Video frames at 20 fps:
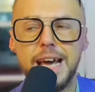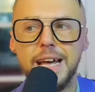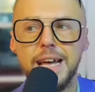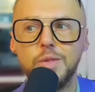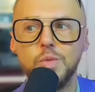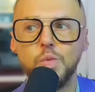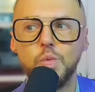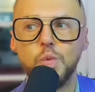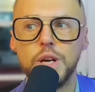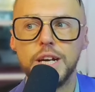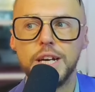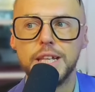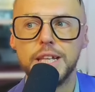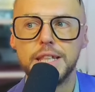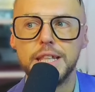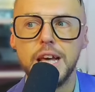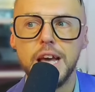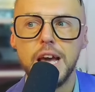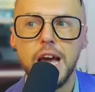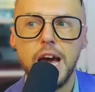with
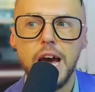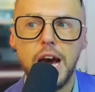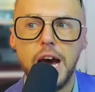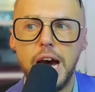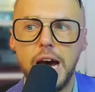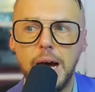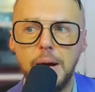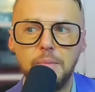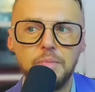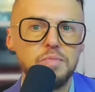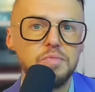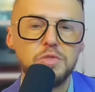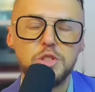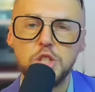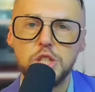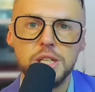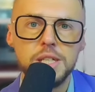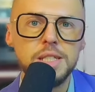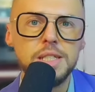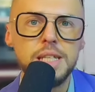um,
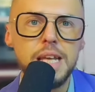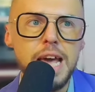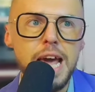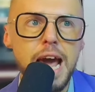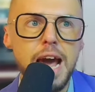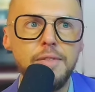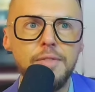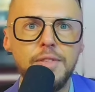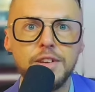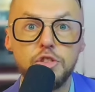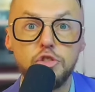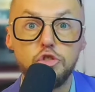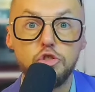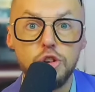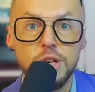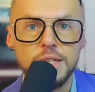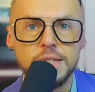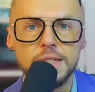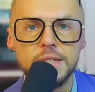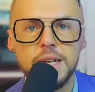just have a
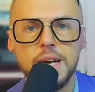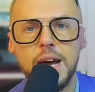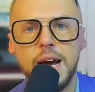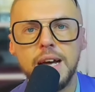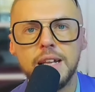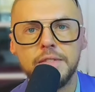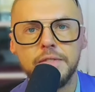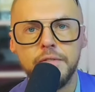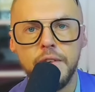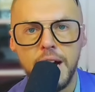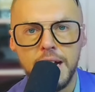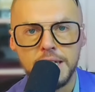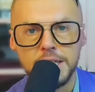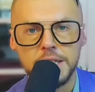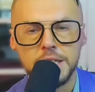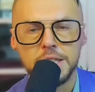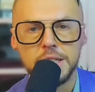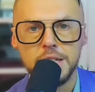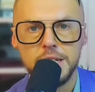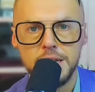trusted
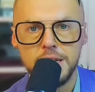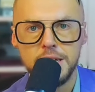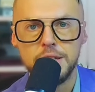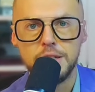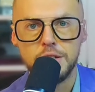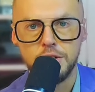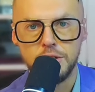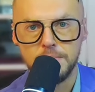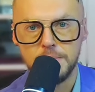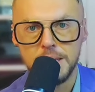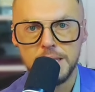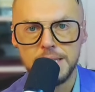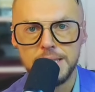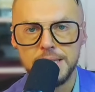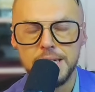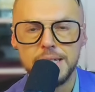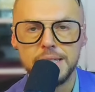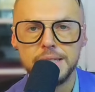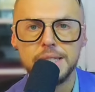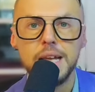advisor in your
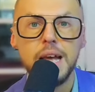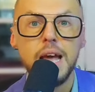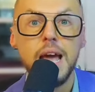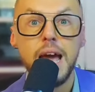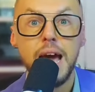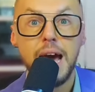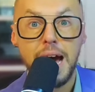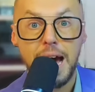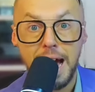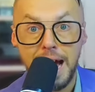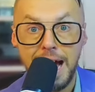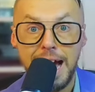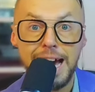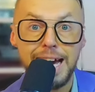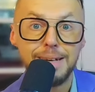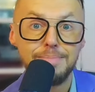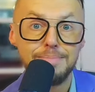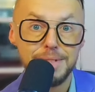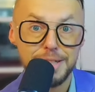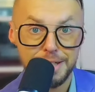business.
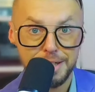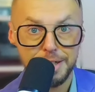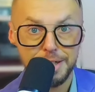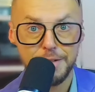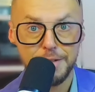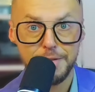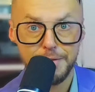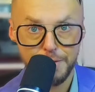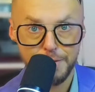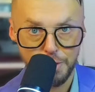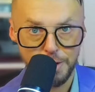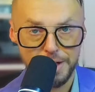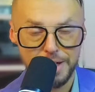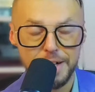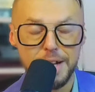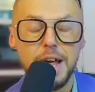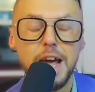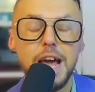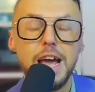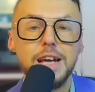I'm here for it.
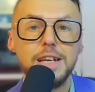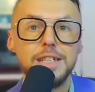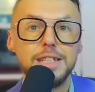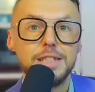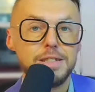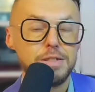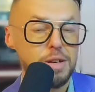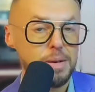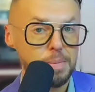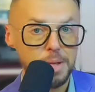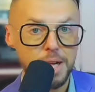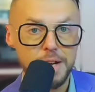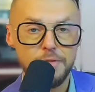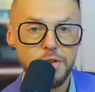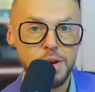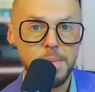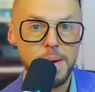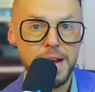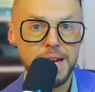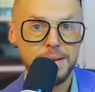To apply for
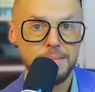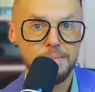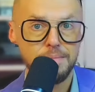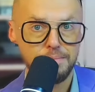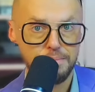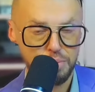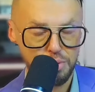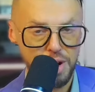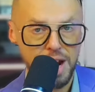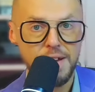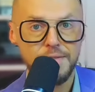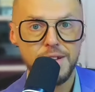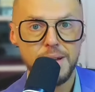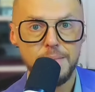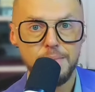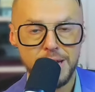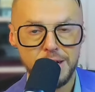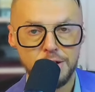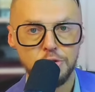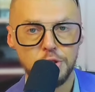my private
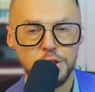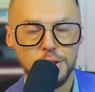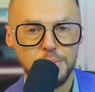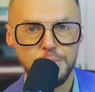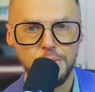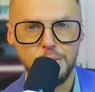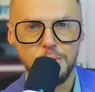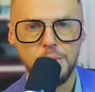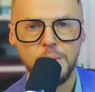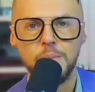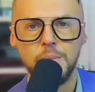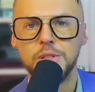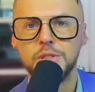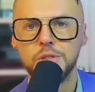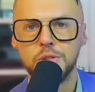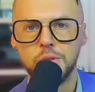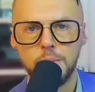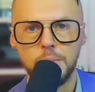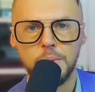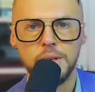mentorship program is
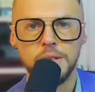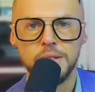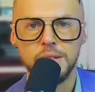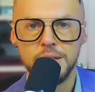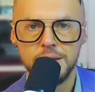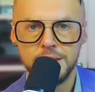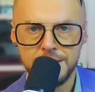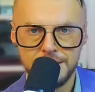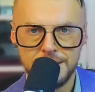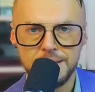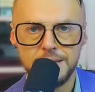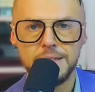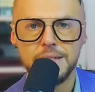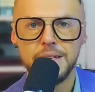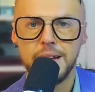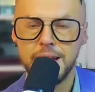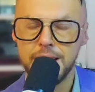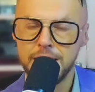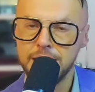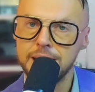super easy
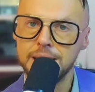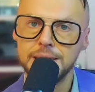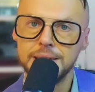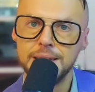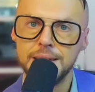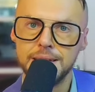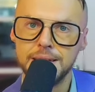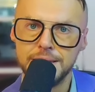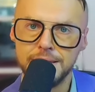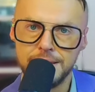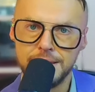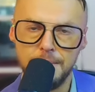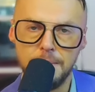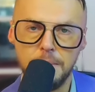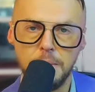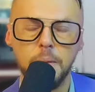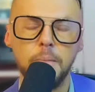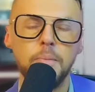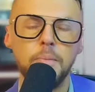and simple.